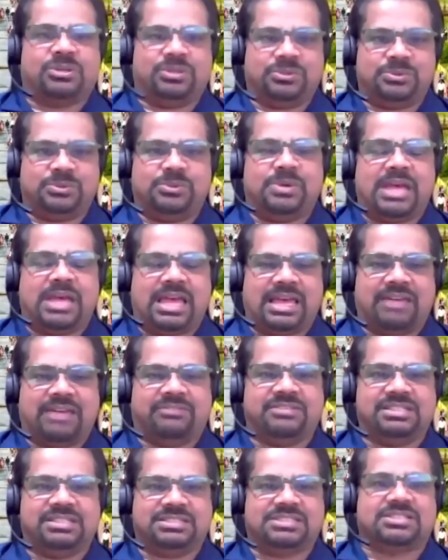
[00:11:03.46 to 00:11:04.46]
to who have
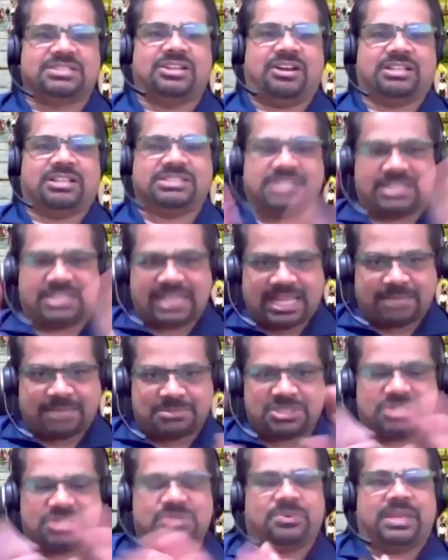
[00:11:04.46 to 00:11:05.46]
this toxic lab
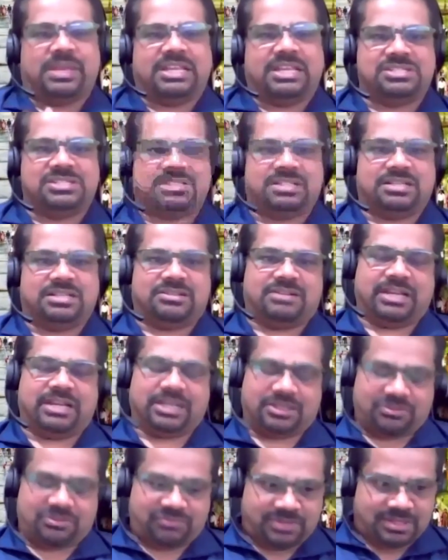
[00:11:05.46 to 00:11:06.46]
situation and
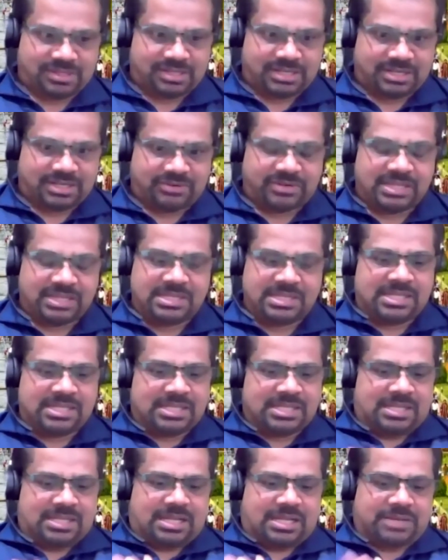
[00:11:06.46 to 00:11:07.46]
trying to figure it out.
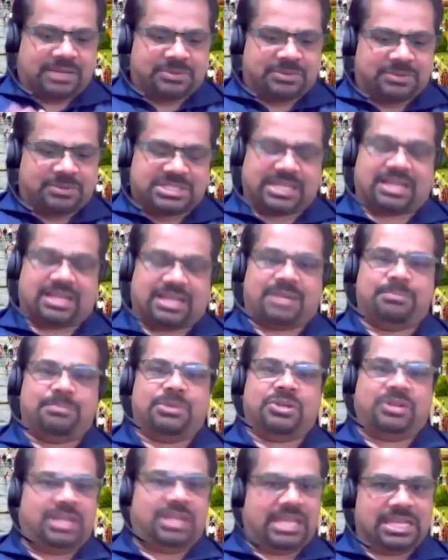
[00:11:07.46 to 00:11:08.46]
I would say
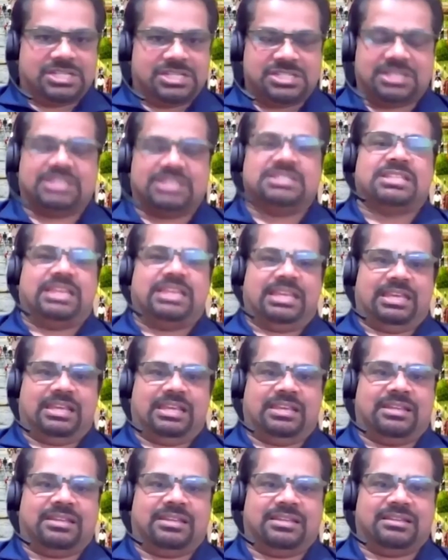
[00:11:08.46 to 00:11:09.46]
communication is
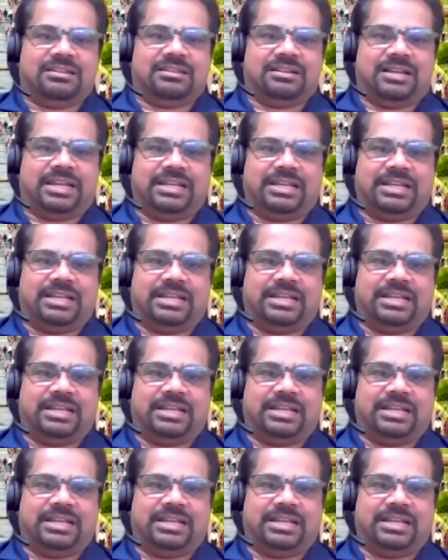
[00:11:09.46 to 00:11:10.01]
key, right?